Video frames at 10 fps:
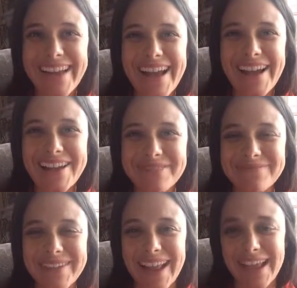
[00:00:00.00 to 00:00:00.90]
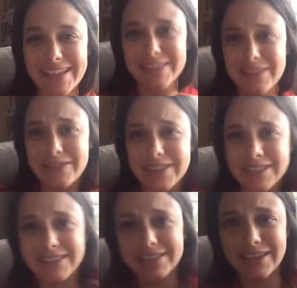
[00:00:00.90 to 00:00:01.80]
Um, it has, you can
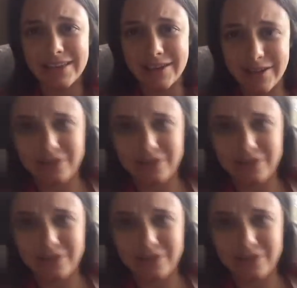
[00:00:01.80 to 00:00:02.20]
see here